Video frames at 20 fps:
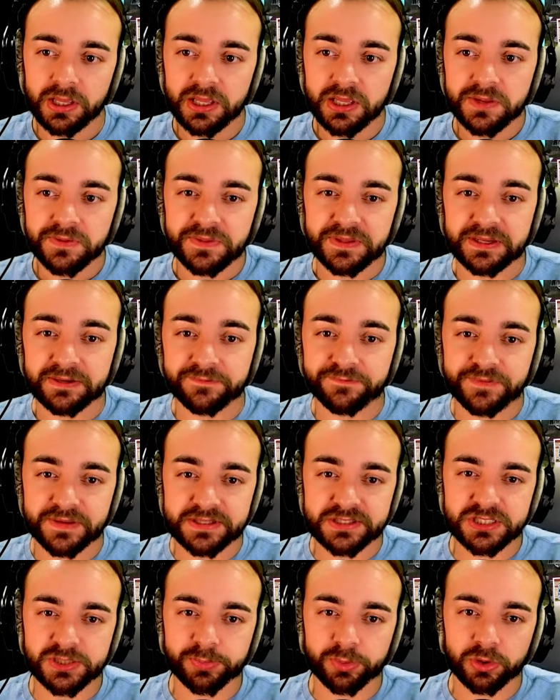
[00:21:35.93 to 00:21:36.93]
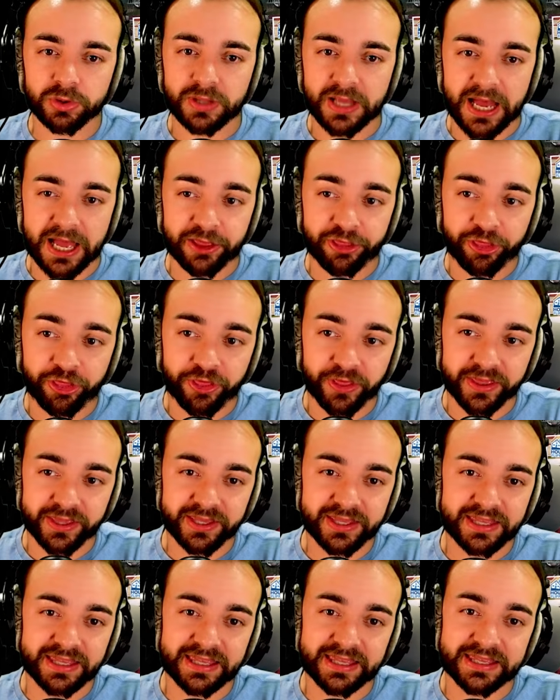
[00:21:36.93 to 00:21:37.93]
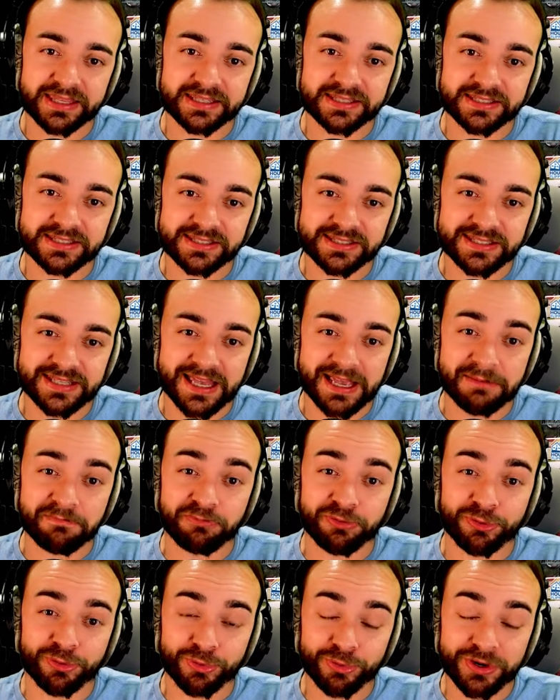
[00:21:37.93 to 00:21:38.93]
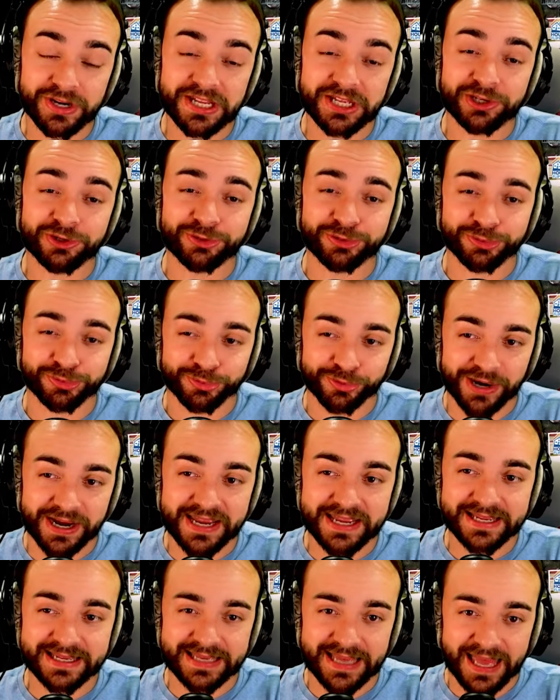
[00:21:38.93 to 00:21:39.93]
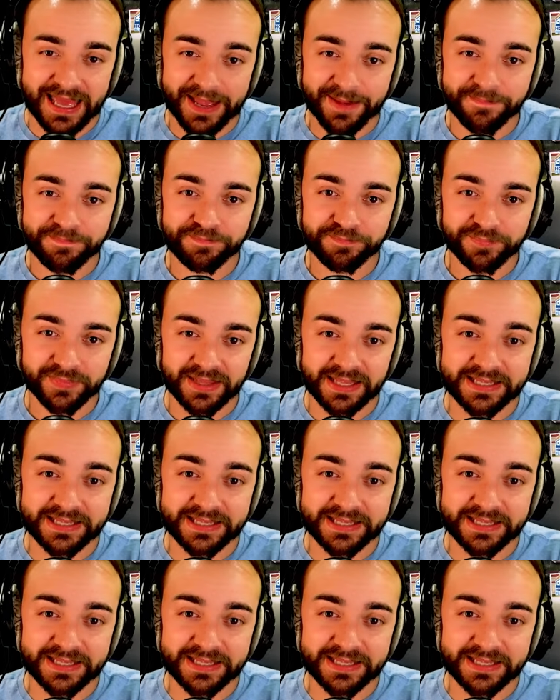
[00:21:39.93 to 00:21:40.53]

The Invincible, I think, is a pretty great game.